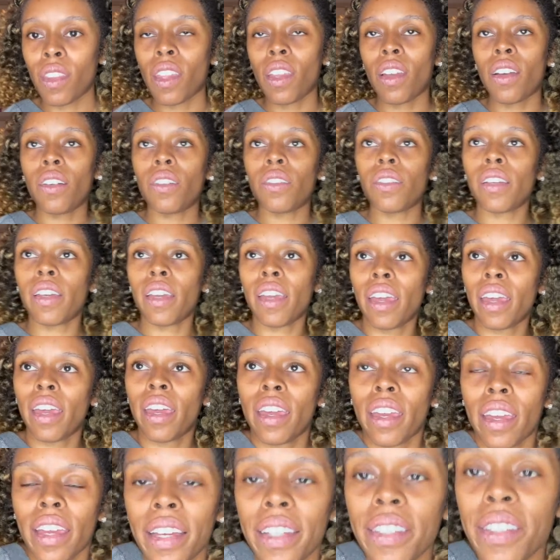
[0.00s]

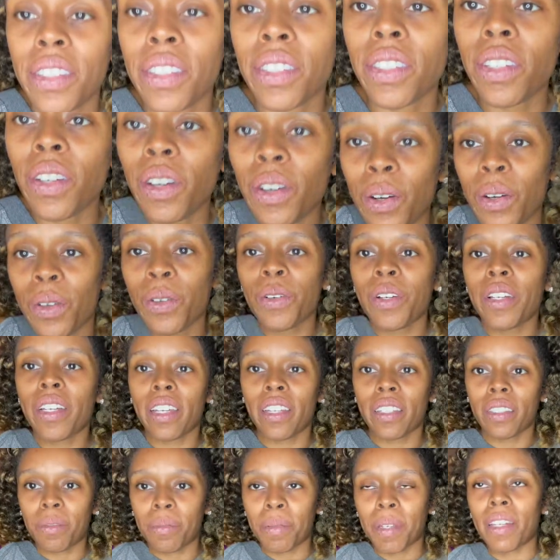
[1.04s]
Okay, so it
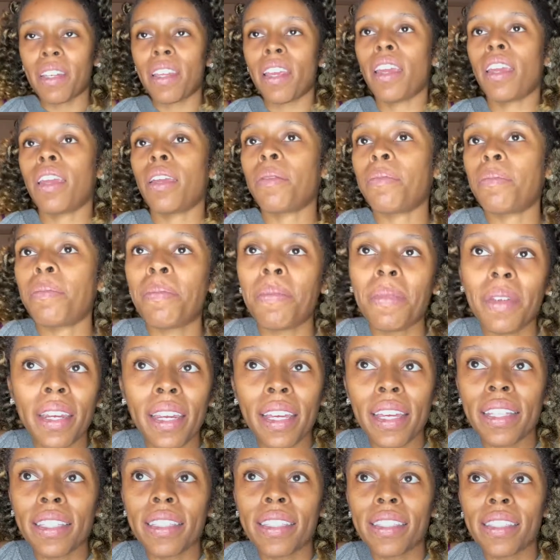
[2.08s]
has been 8
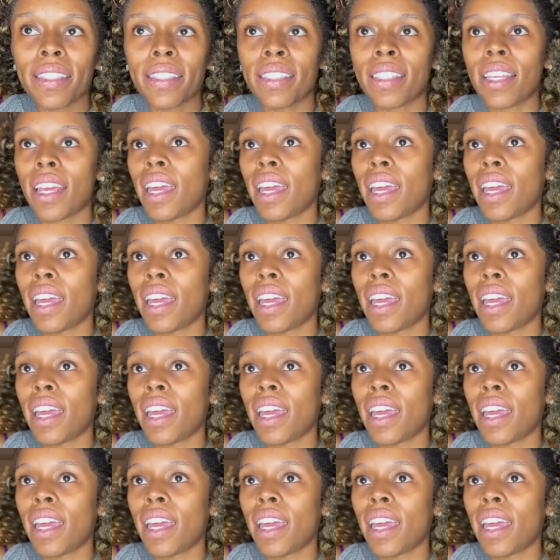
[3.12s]
minutes